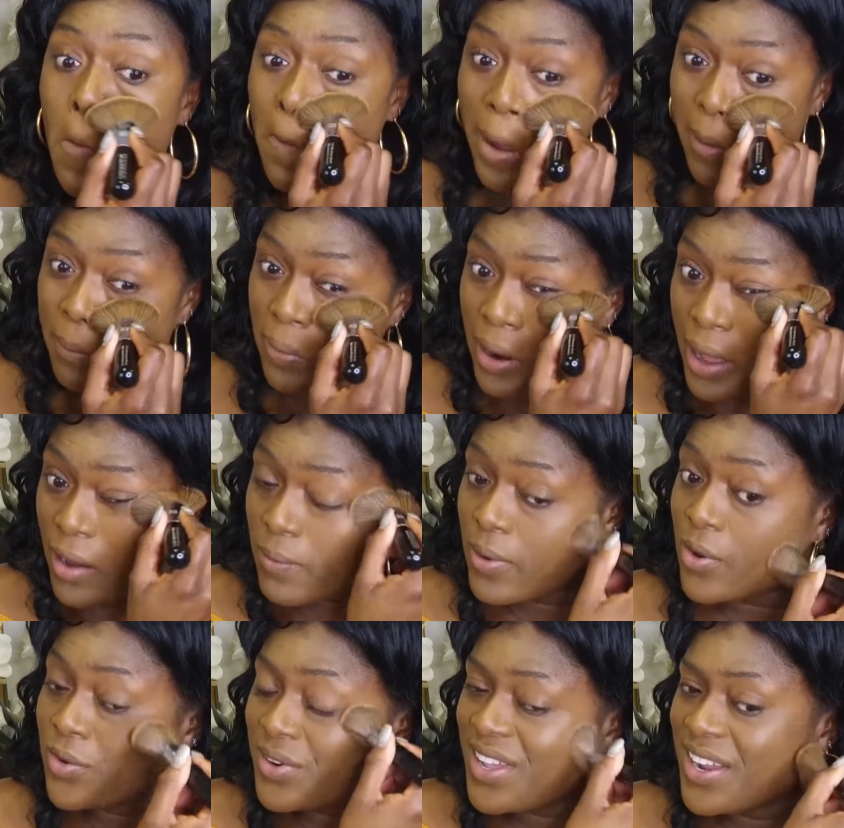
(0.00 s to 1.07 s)
my brow
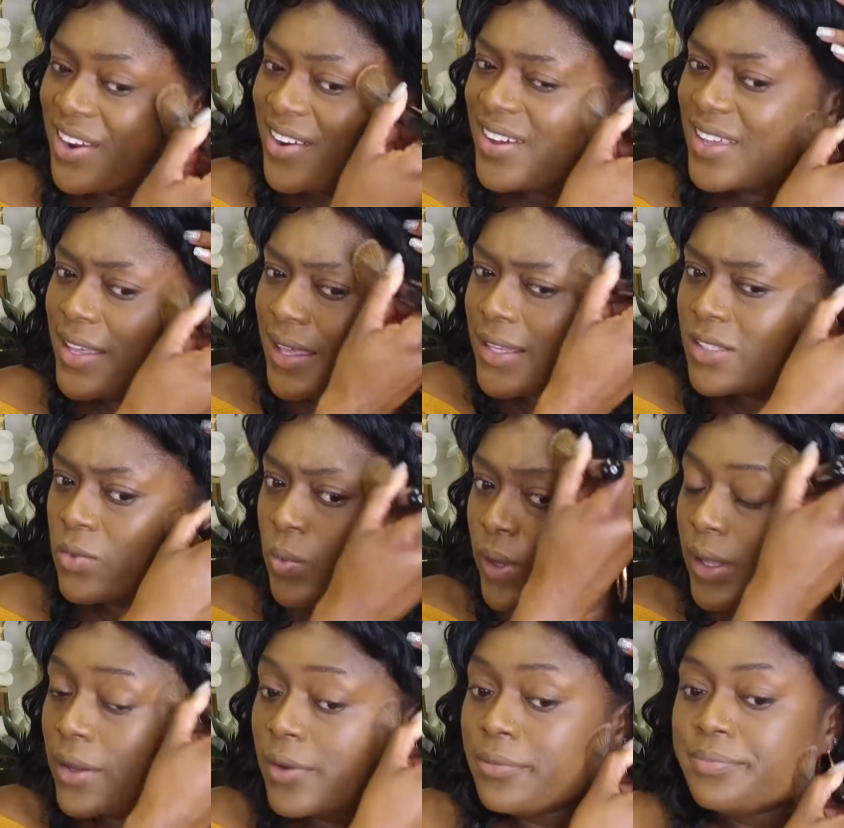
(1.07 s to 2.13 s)
bone area as
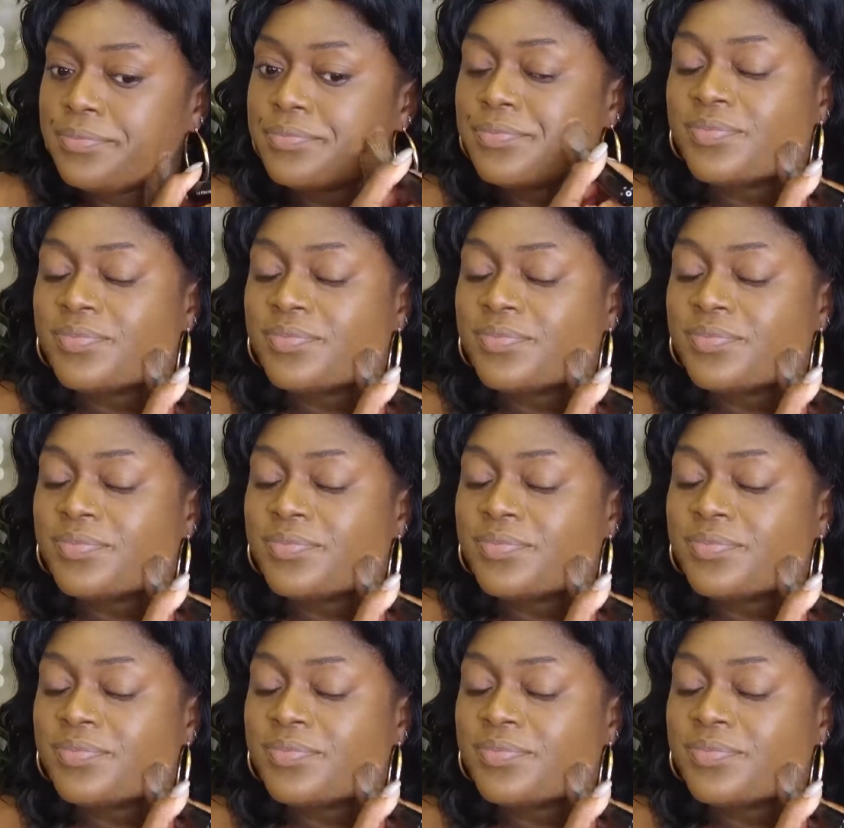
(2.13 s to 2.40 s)
well,